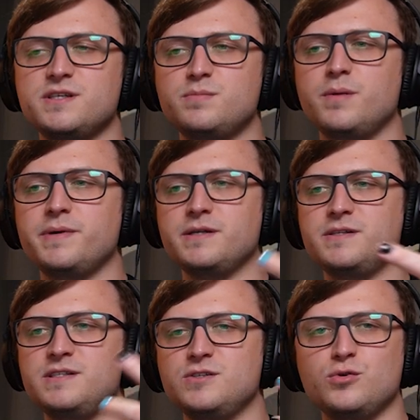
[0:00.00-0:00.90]
nice bumping into
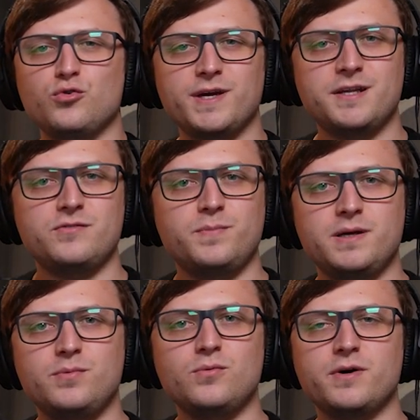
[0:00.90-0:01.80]
these new creative
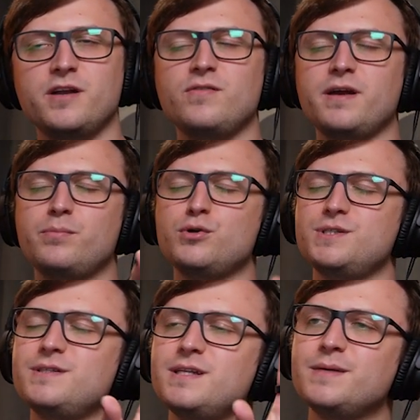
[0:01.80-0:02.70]
people kind of like
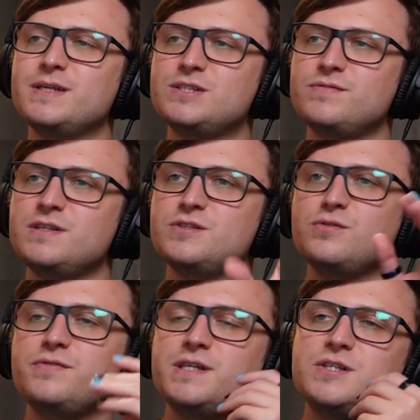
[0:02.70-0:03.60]
pushing the limits of these new
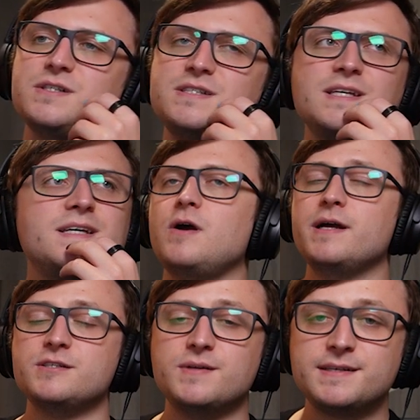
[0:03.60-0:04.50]
features.
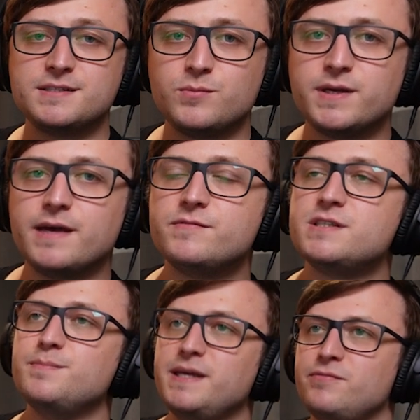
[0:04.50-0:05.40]
Alright, so next up we have
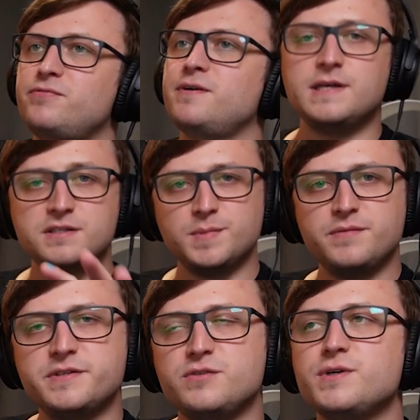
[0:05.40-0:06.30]
Smeaf. Now
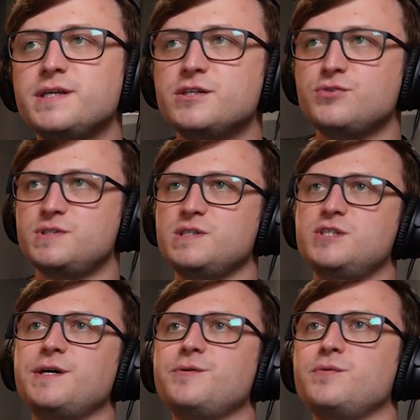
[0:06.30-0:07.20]
Smeaf is a really interesting
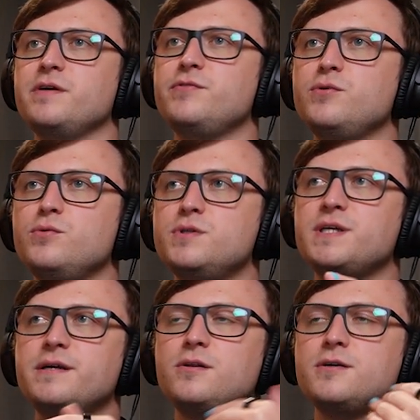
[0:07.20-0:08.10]
channel. If you
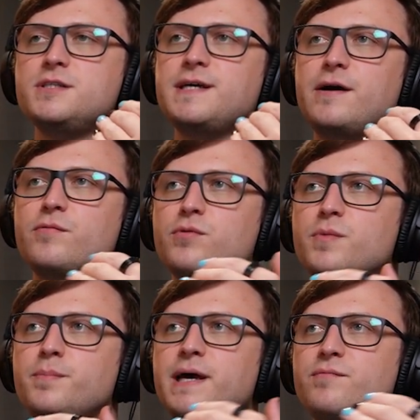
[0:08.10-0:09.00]
take a look down from
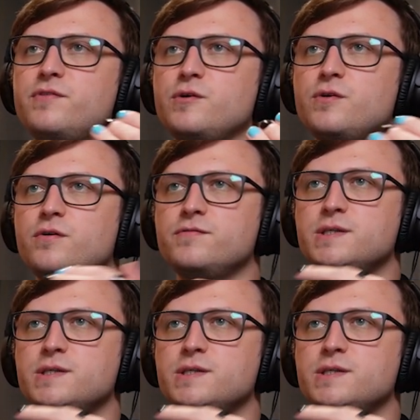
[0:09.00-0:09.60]
the pantheon of